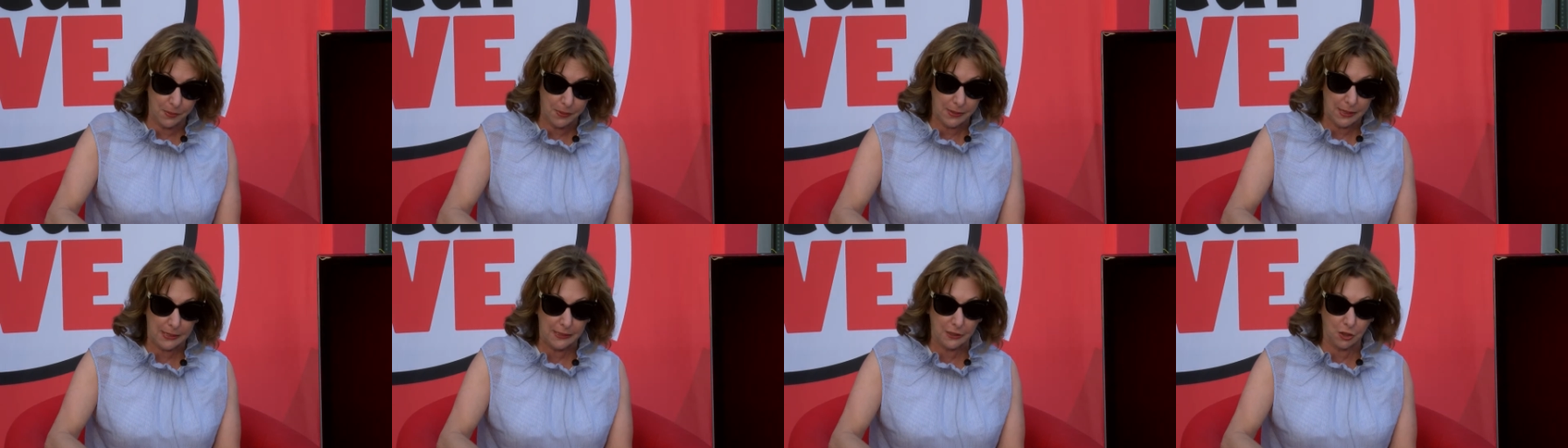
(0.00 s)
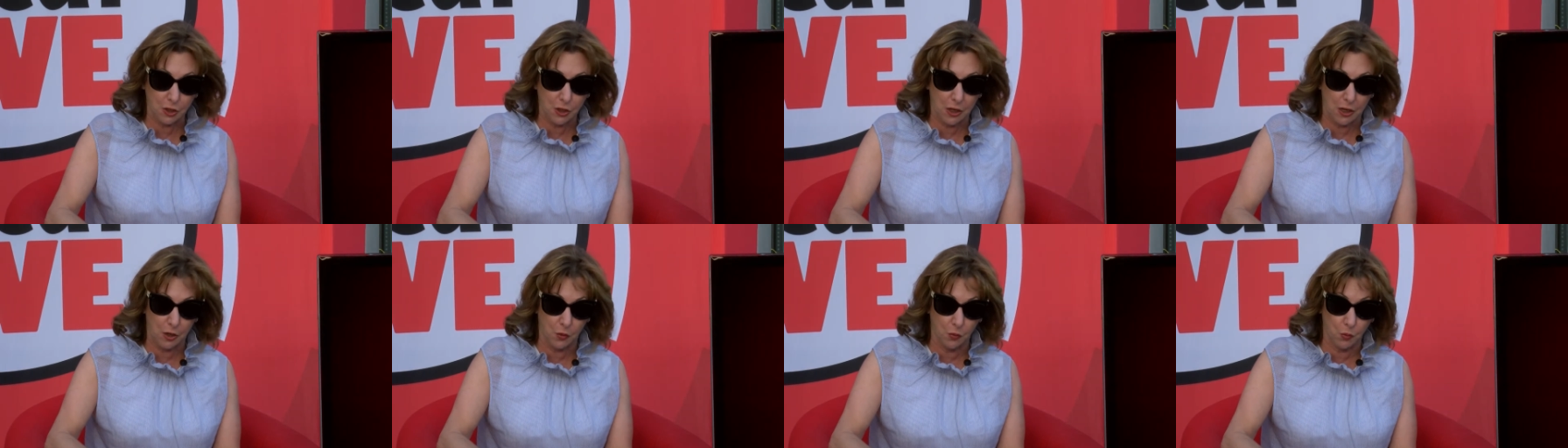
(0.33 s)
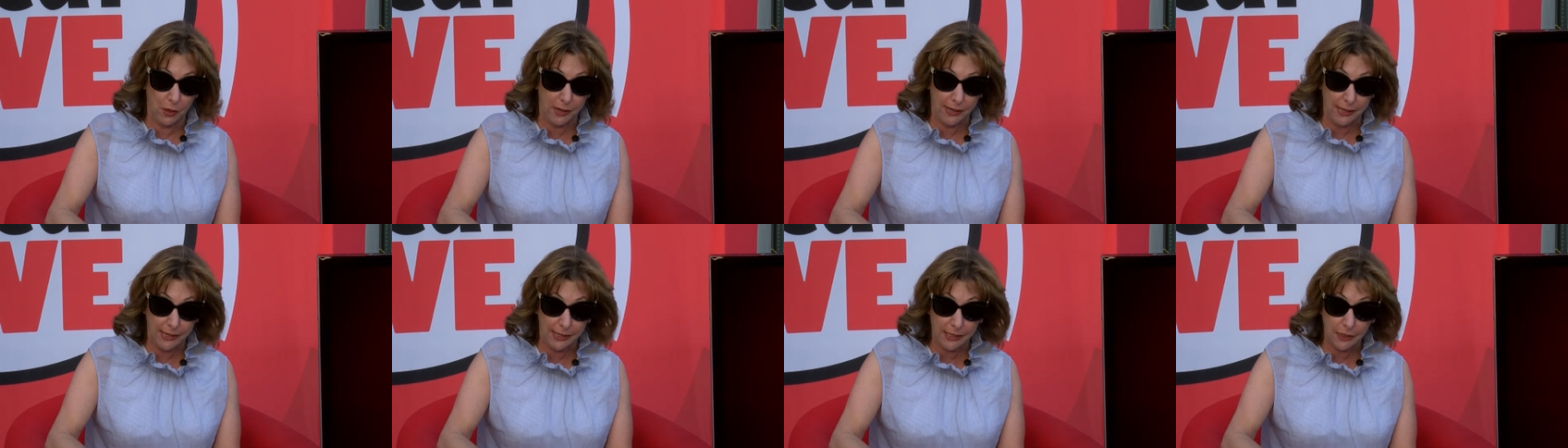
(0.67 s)
that's
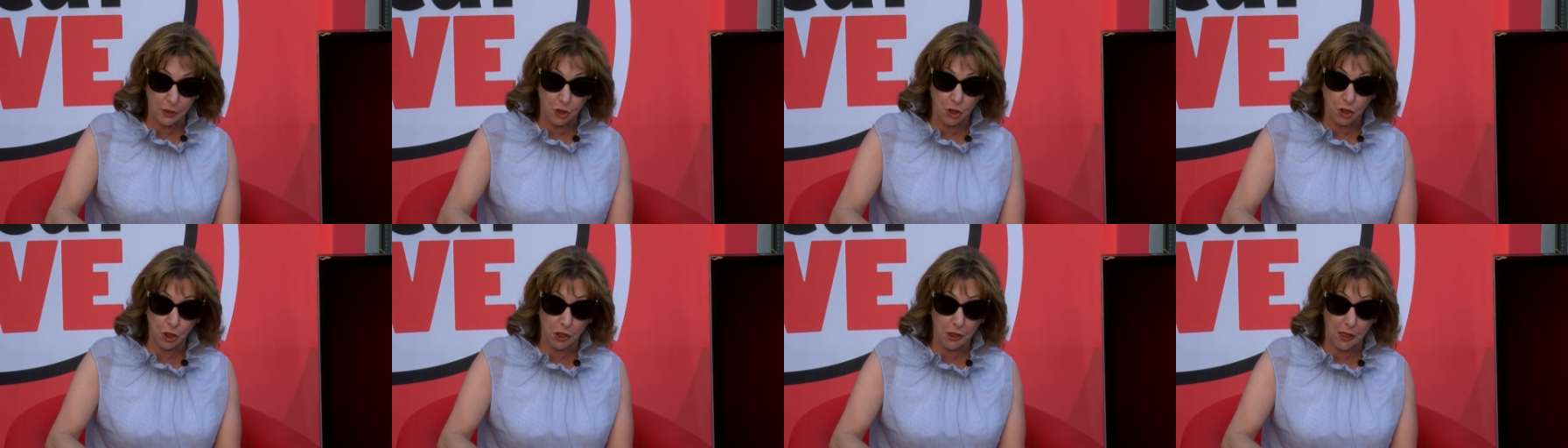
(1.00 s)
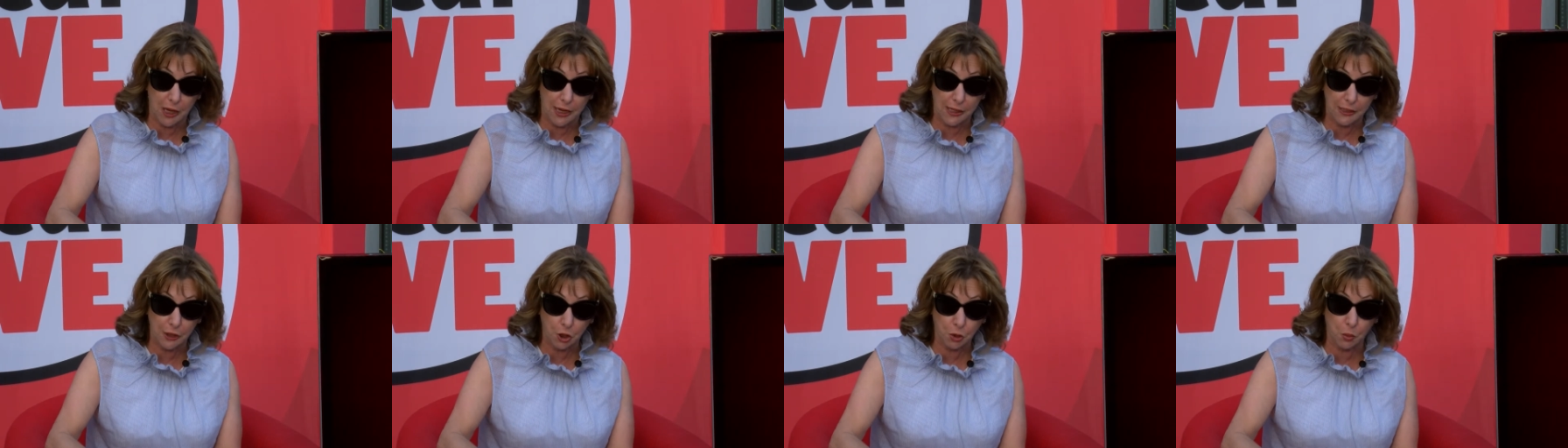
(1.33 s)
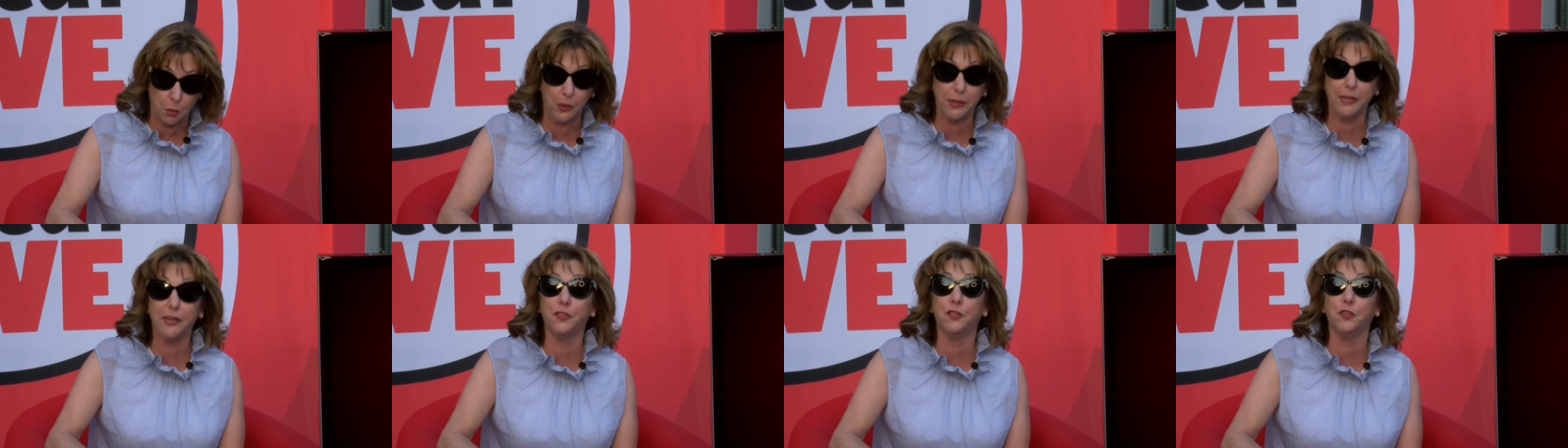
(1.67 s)
running July
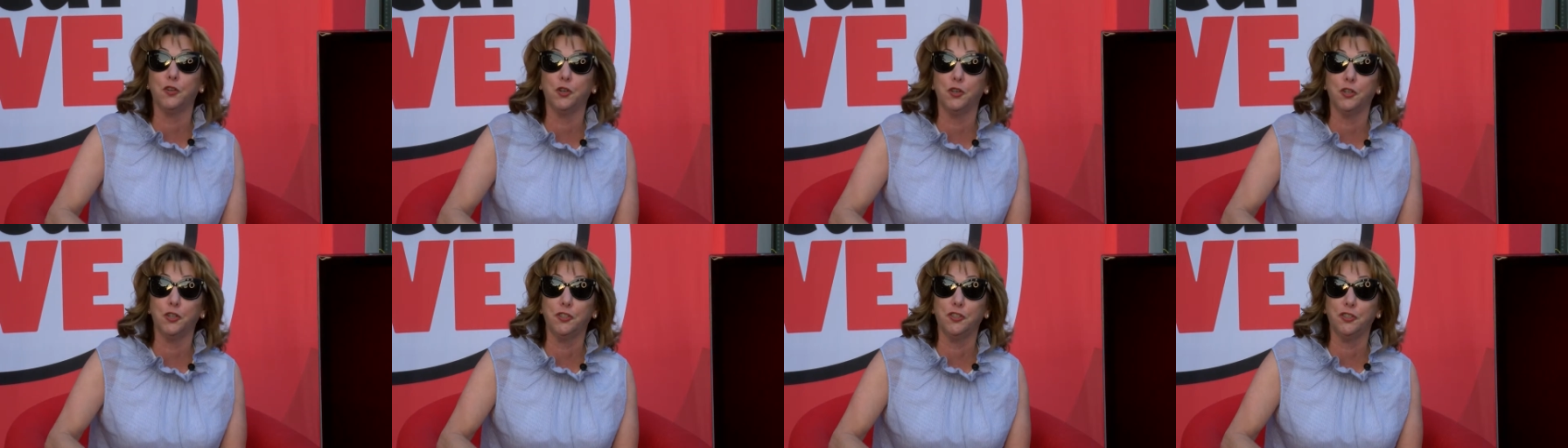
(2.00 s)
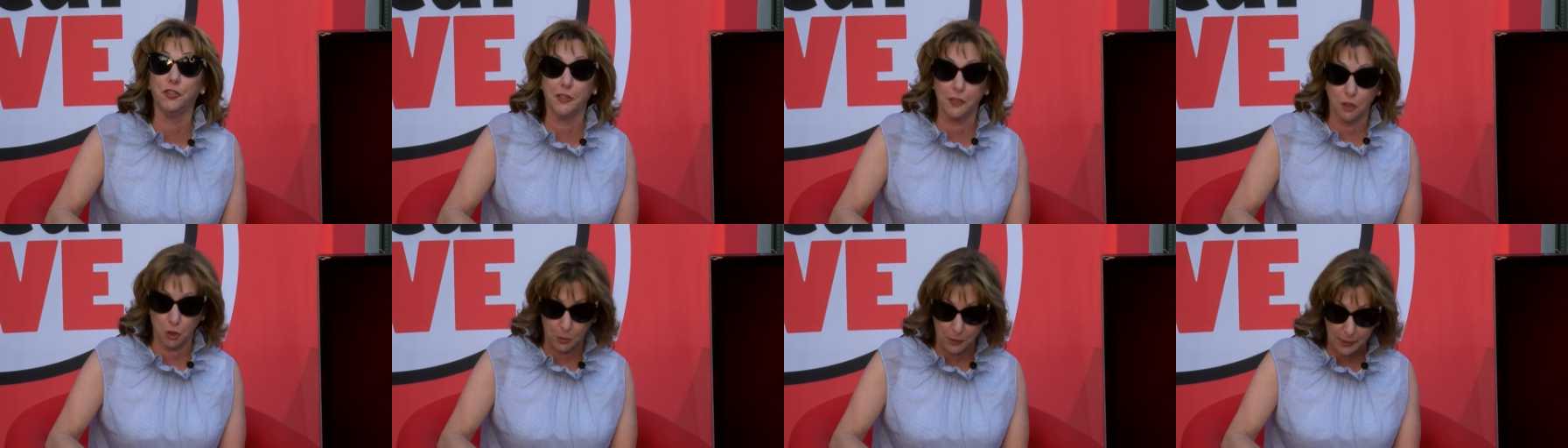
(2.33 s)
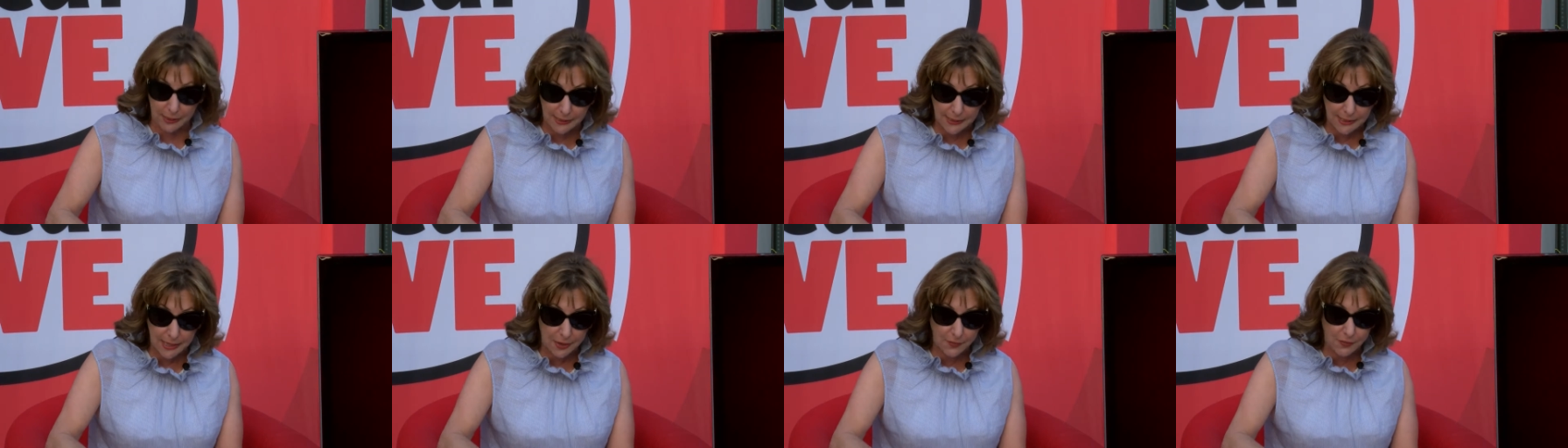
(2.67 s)
23rd to the
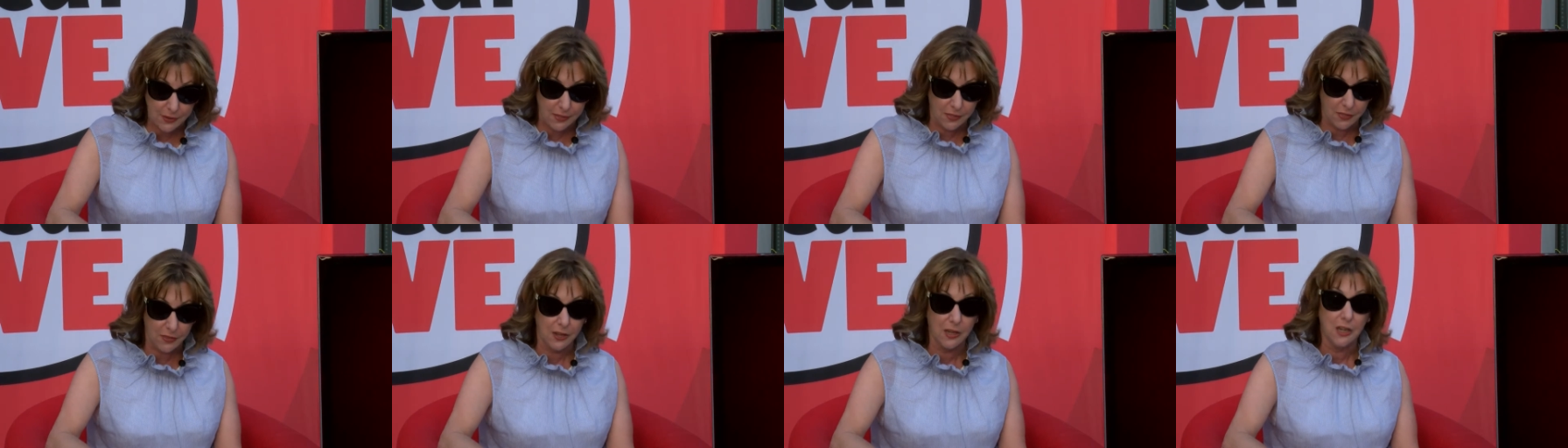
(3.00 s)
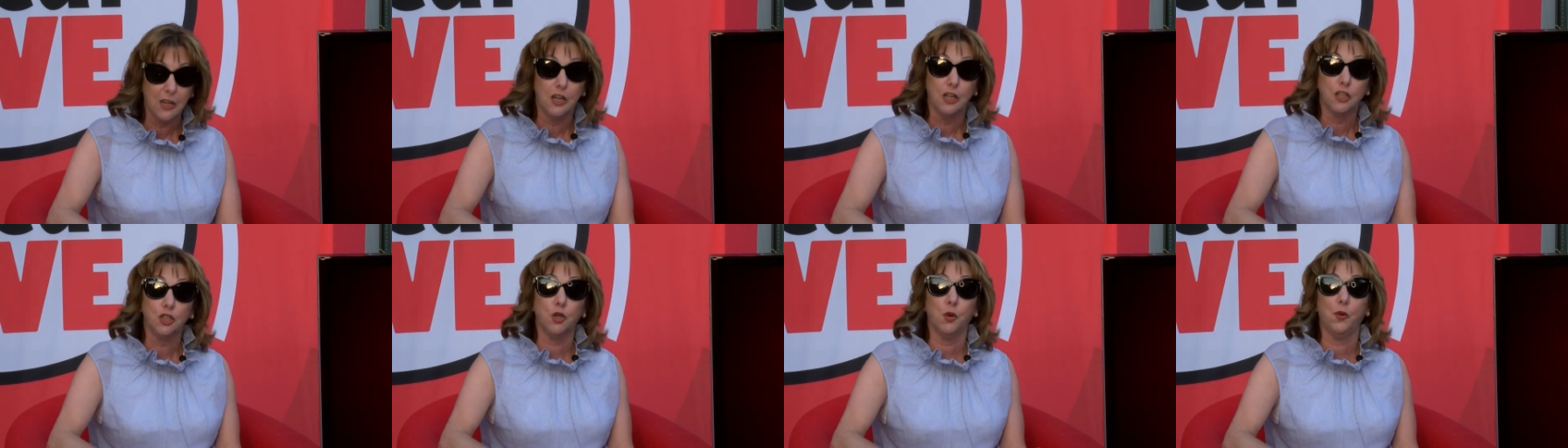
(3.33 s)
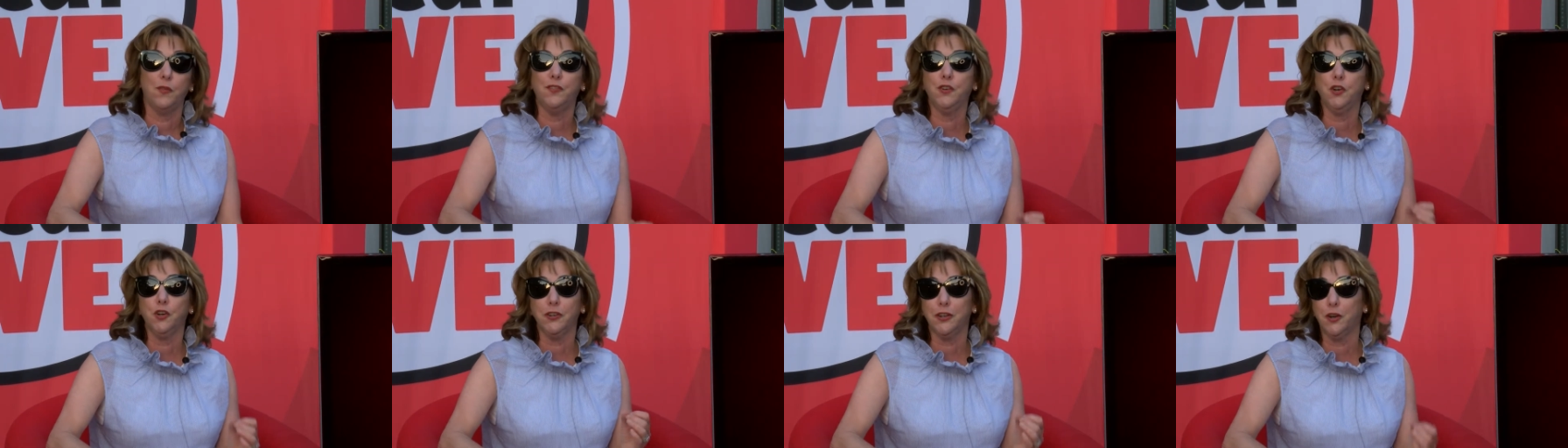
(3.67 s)
27th. So
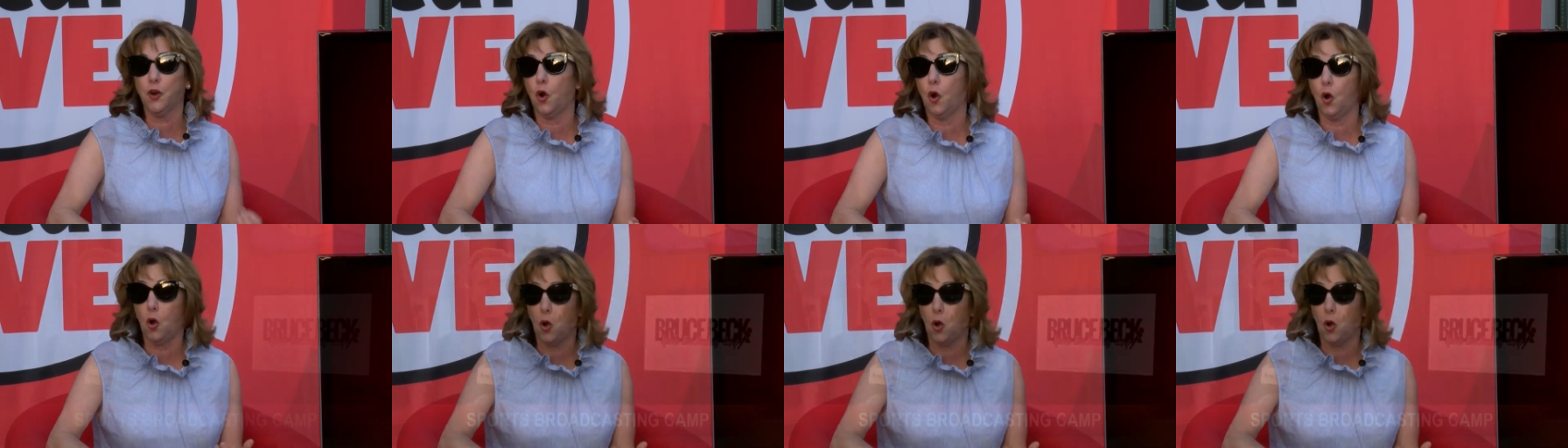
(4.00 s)
if you're at